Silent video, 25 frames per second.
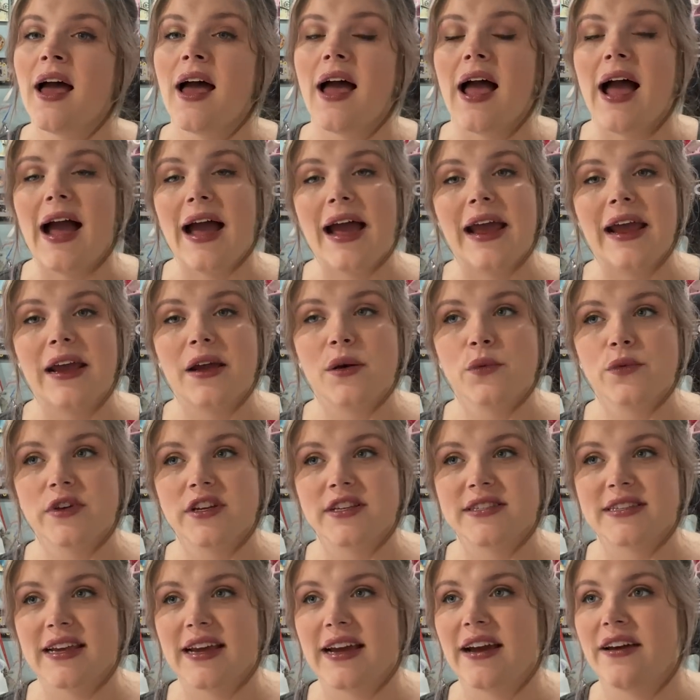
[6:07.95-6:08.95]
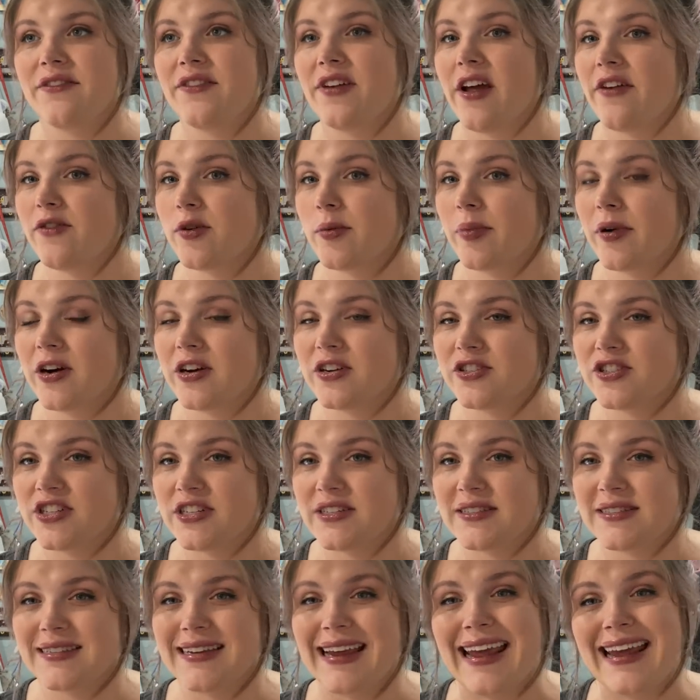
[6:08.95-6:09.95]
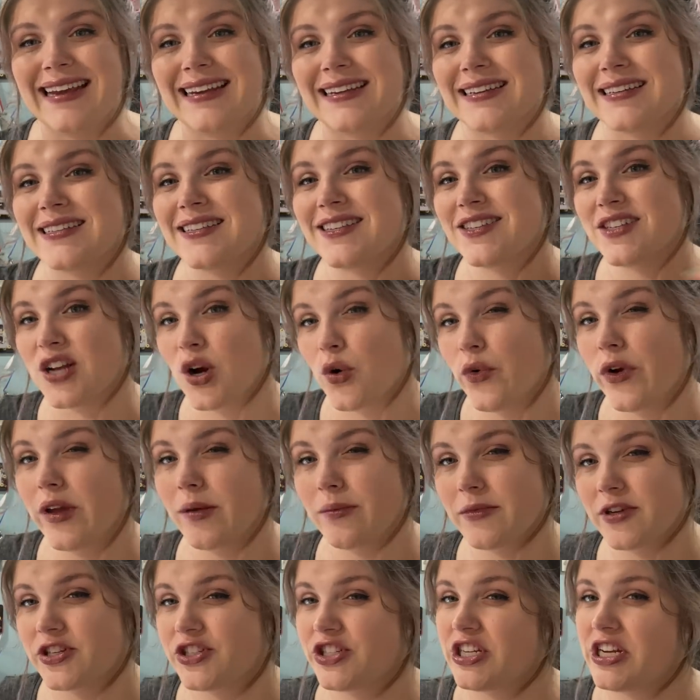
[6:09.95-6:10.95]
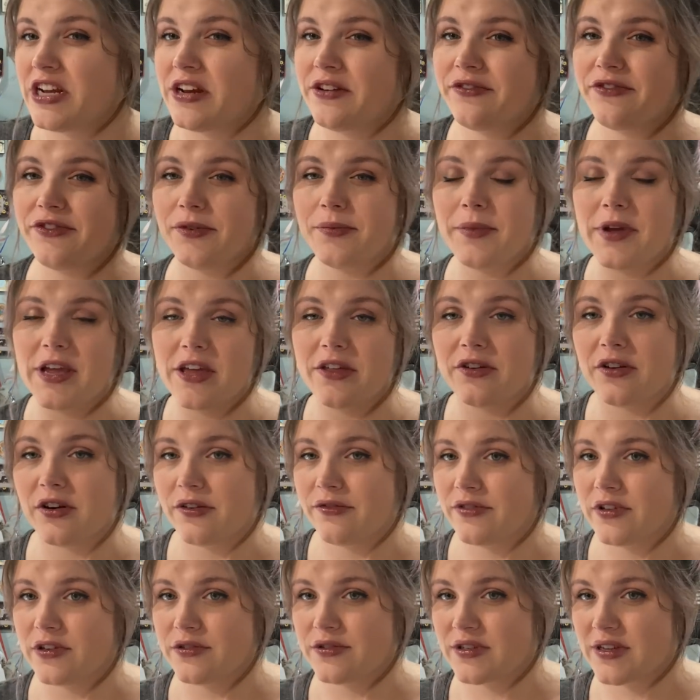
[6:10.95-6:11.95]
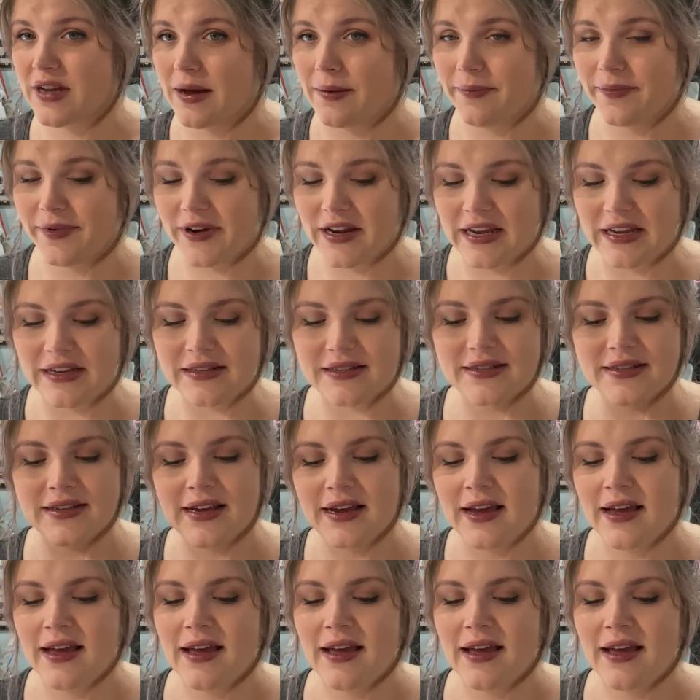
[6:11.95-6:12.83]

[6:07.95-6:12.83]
I will say I've never purchased a sewing machine from either of those companies.